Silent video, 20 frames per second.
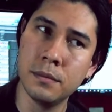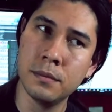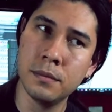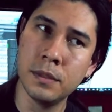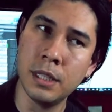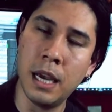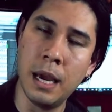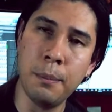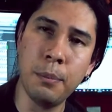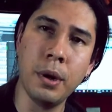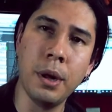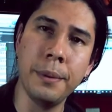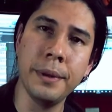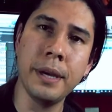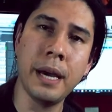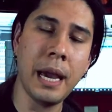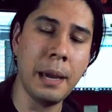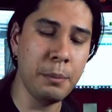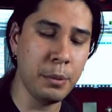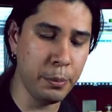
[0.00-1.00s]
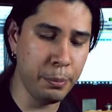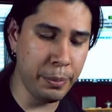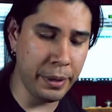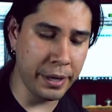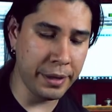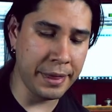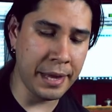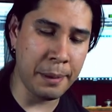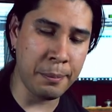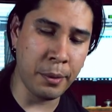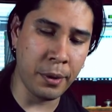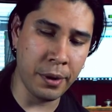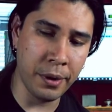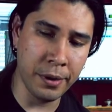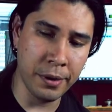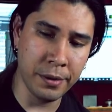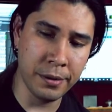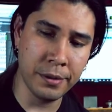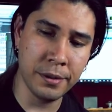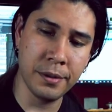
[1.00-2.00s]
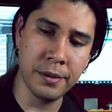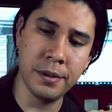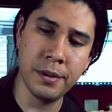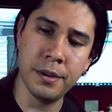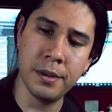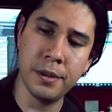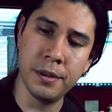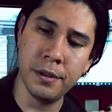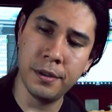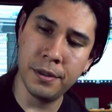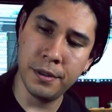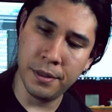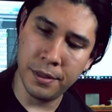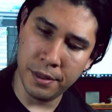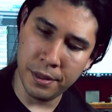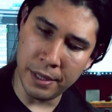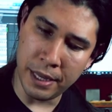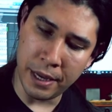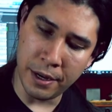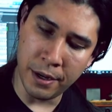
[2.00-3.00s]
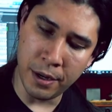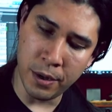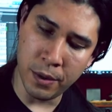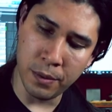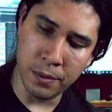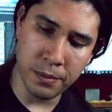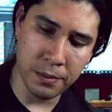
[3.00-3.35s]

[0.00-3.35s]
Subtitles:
I'd probably hybrid pick that part, that note.